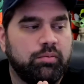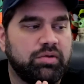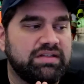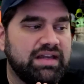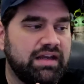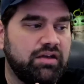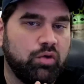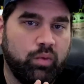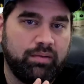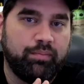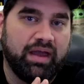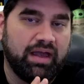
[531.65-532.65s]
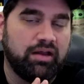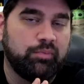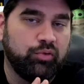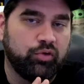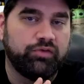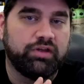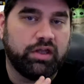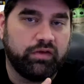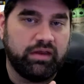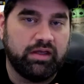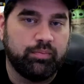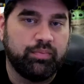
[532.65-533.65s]
But Daniel went back and pulled the
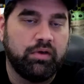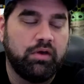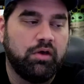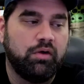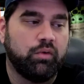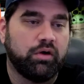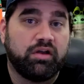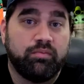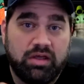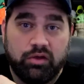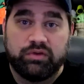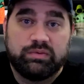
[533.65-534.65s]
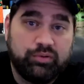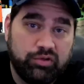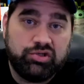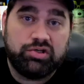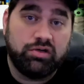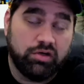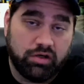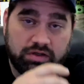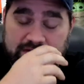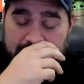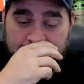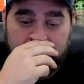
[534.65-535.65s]
clip where Camille was pushing
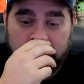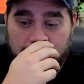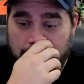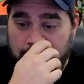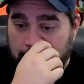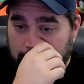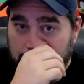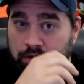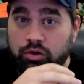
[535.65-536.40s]
her, saying, you know,